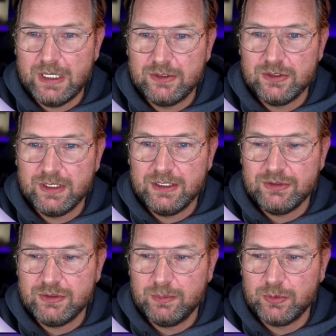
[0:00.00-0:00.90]

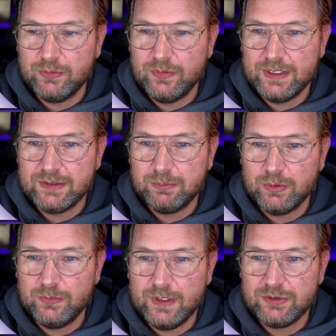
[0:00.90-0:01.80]
educational,
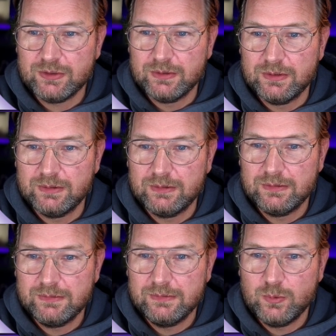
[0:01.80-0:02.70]
professional,
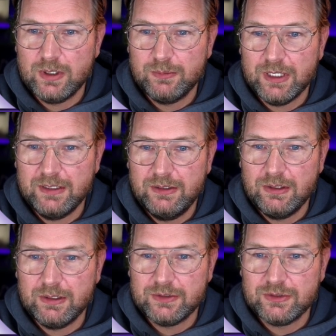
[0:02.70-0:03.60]
warm kind of
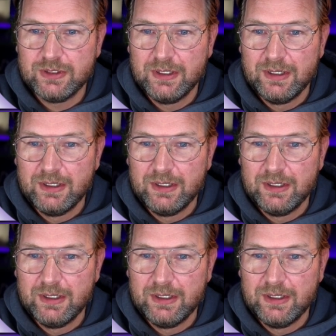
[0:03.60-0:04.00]
knowledge.